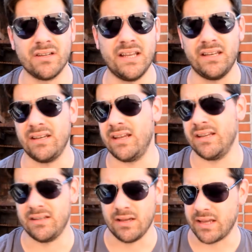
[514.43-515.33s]

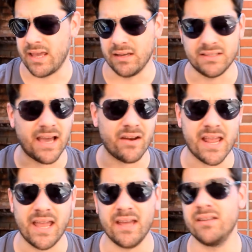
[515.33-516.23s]
and again, down a
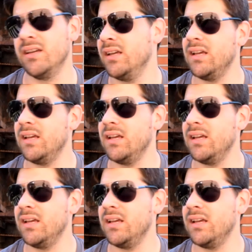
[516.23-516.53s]
hand,